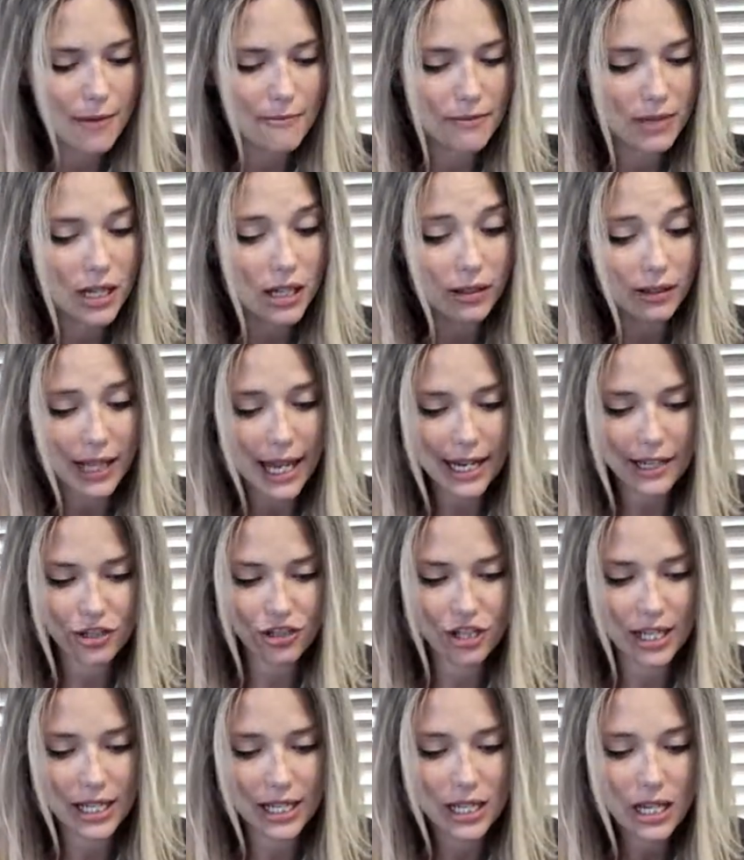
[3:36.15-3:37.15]

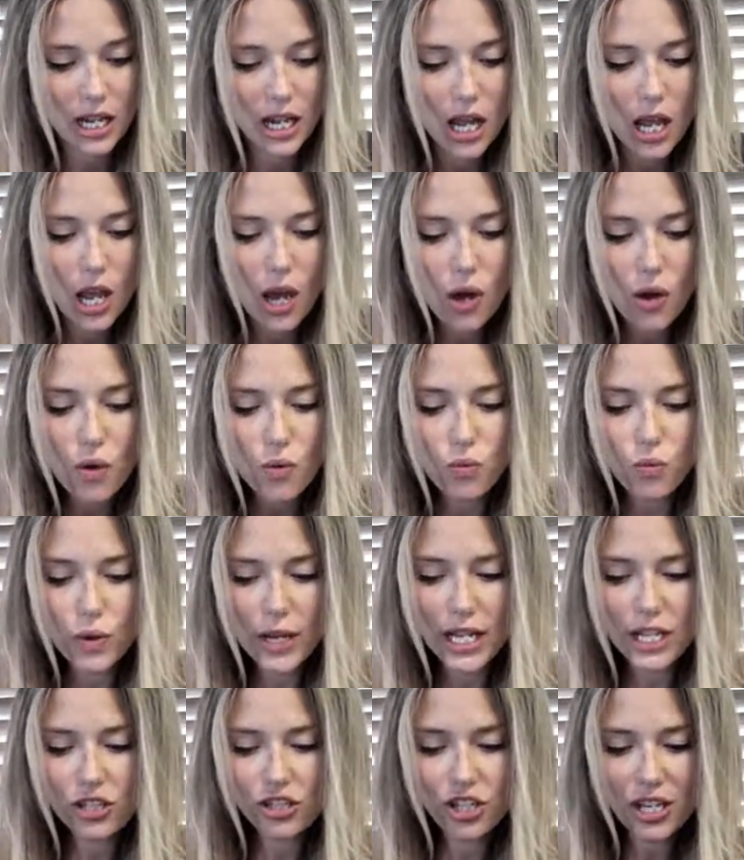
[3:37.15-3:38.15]
collection,
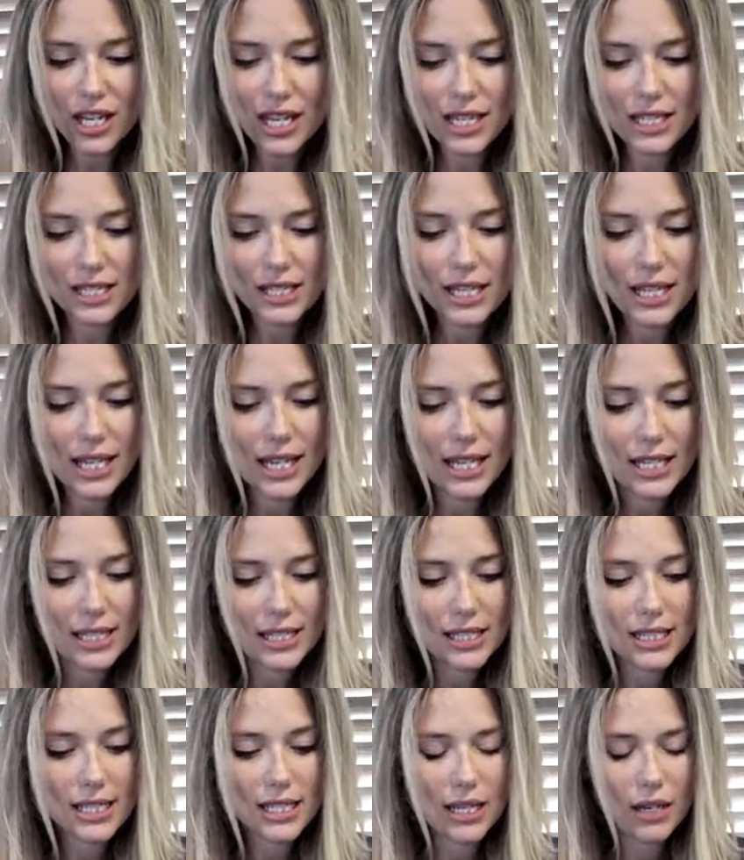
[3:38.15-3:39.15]
which is
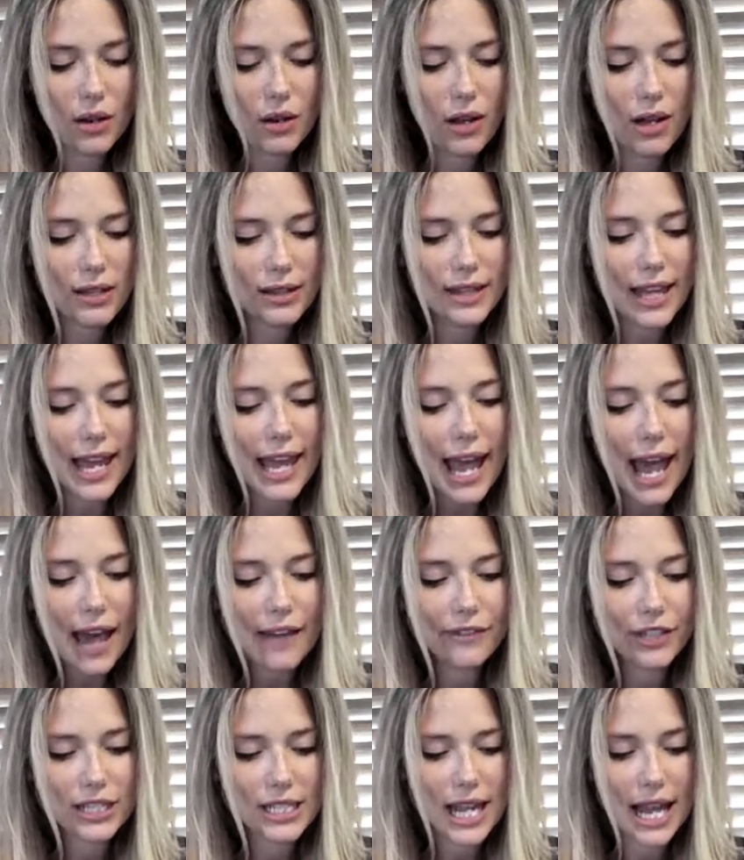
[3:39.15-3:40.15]
this, they
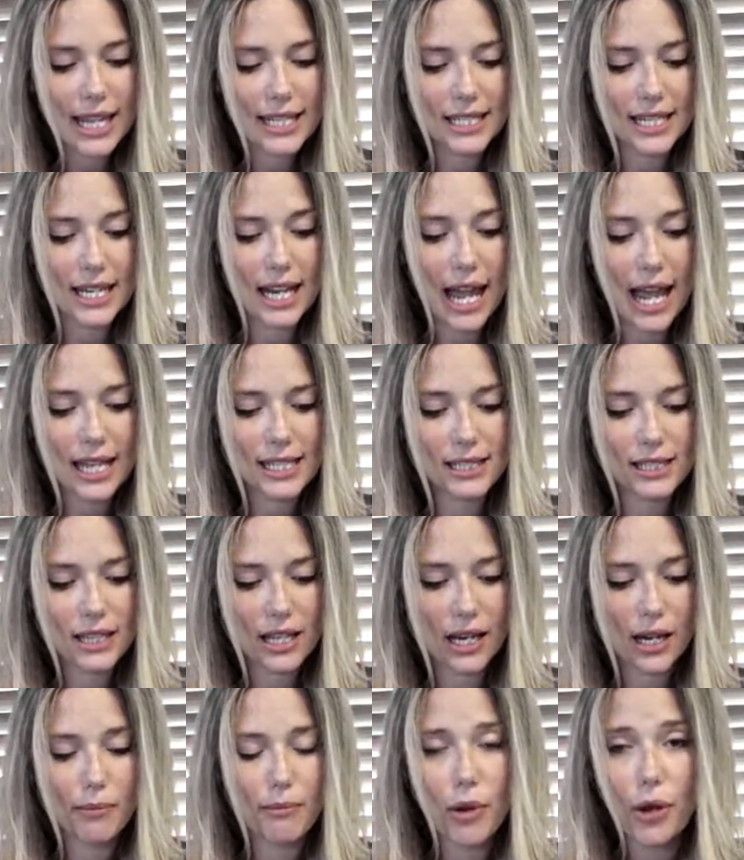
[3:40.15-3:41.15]
advertise it as
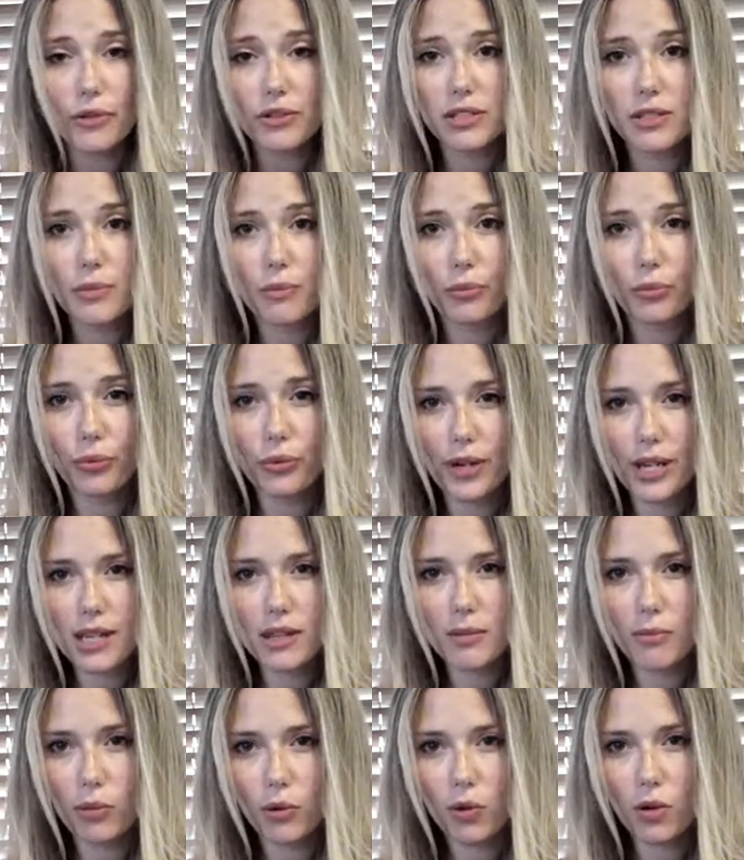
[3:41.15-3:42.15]
their most
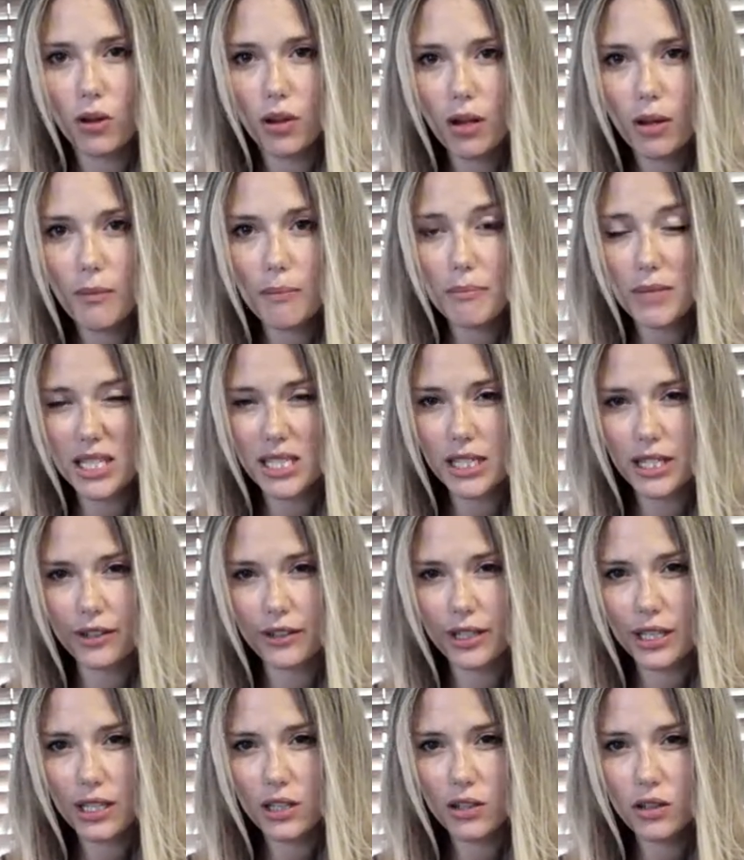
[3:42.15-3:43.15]
breathable
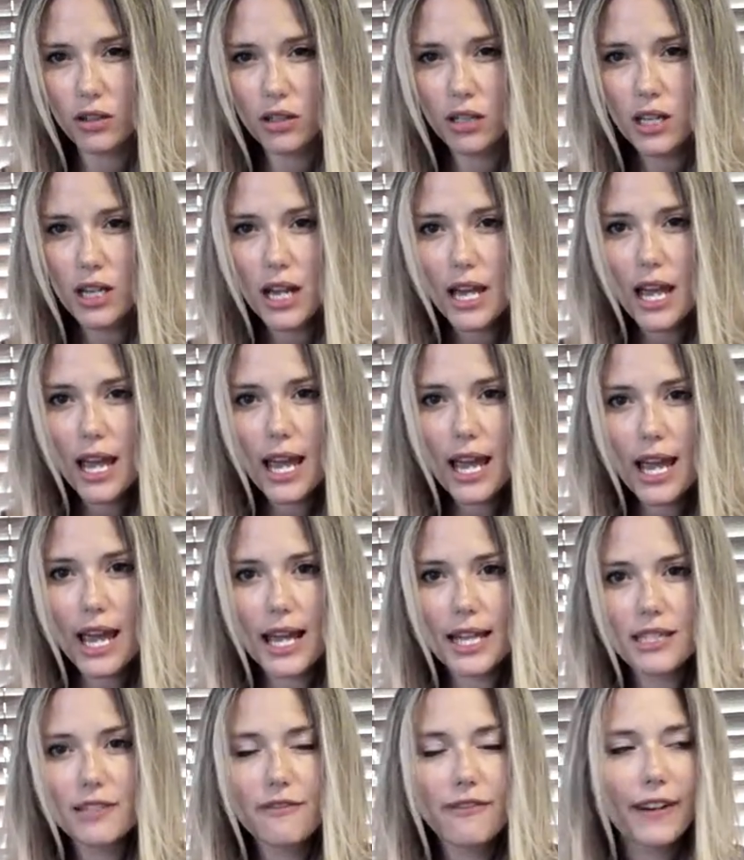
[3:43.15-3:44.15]
material.
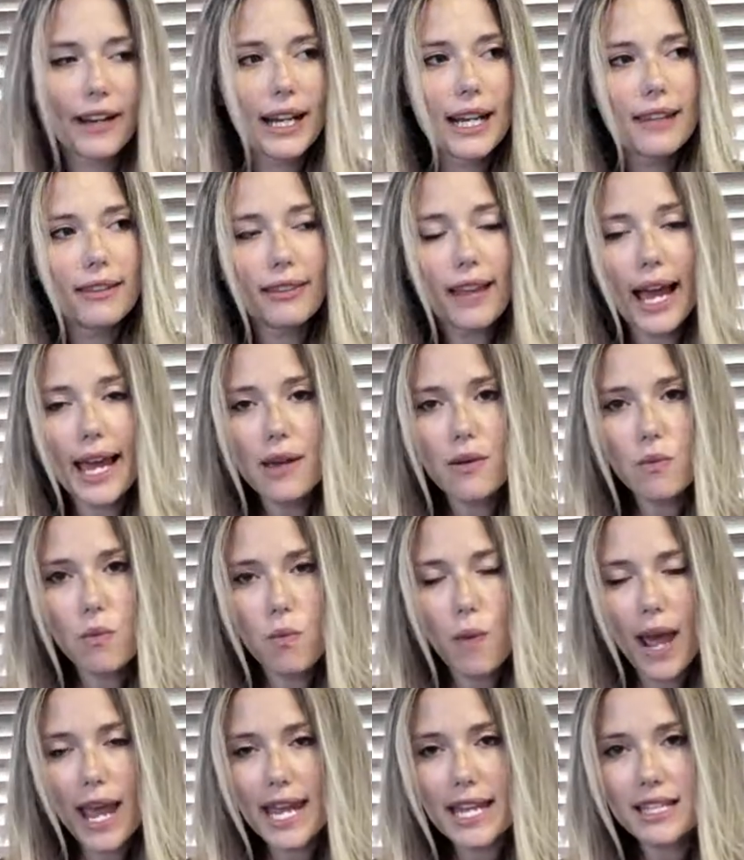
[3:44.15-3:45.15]
It's very
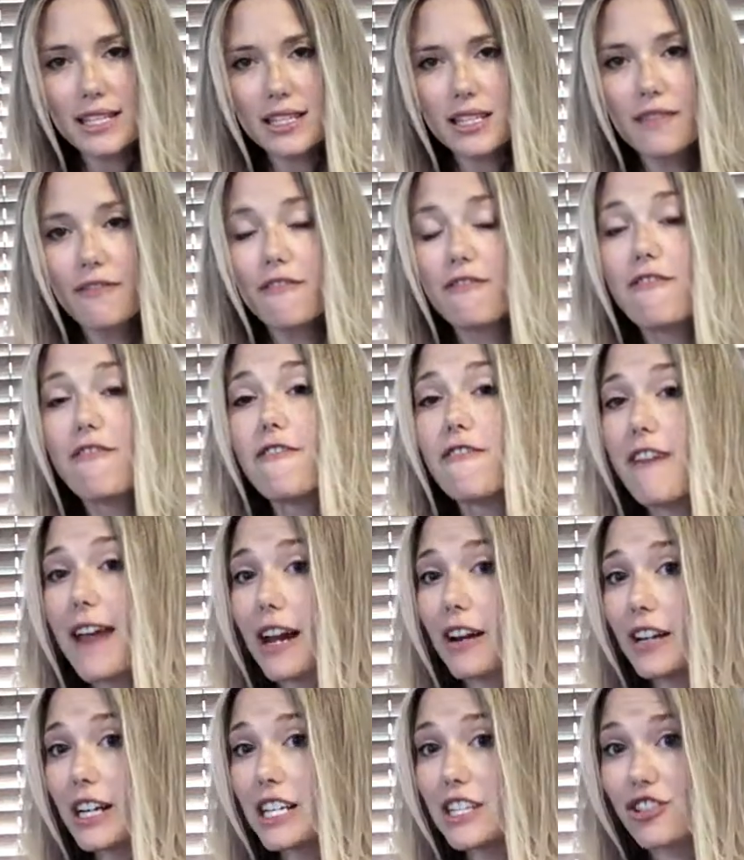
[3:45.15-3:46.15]
lightweight,
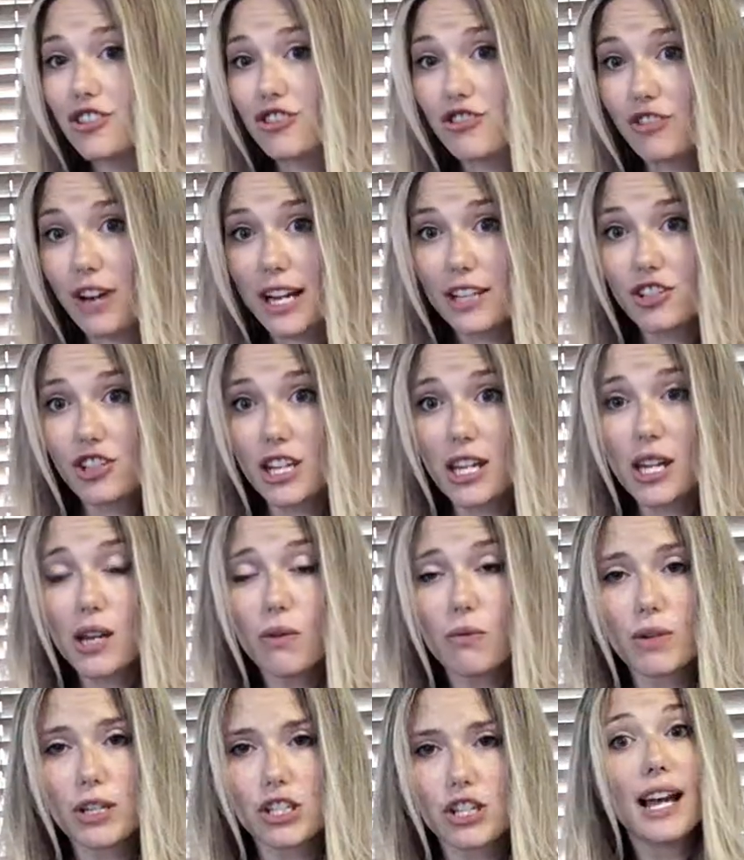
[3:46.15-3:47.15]
very
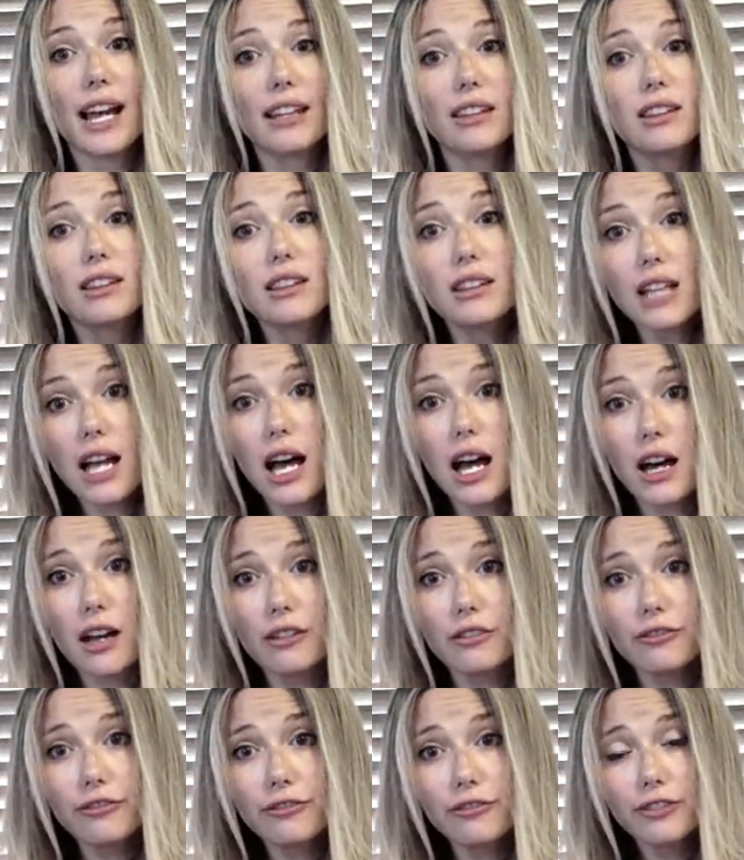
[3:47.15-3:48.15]
stretchy, which I
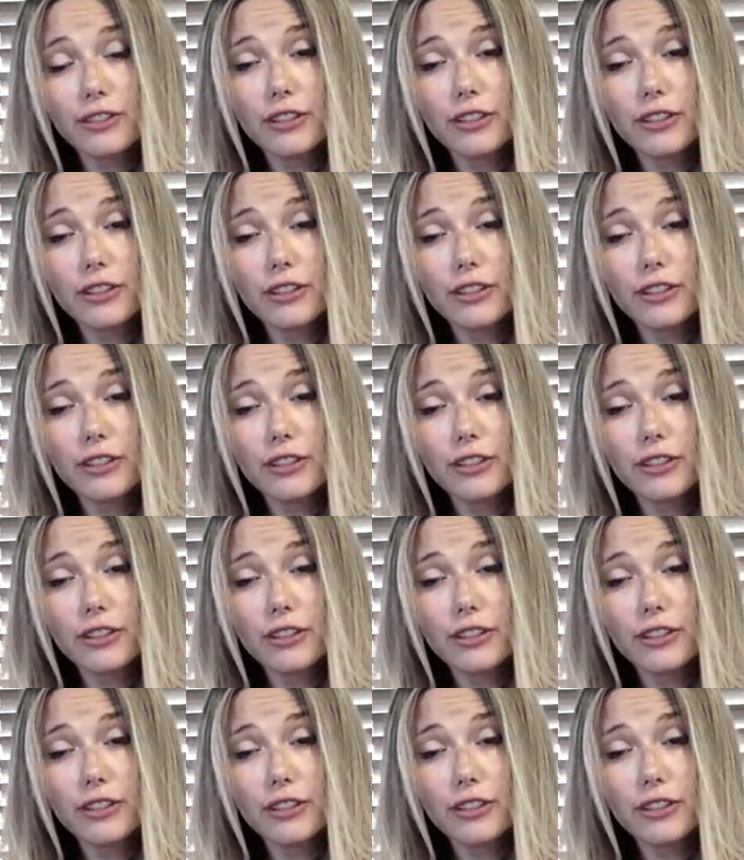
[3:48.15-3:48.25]
love,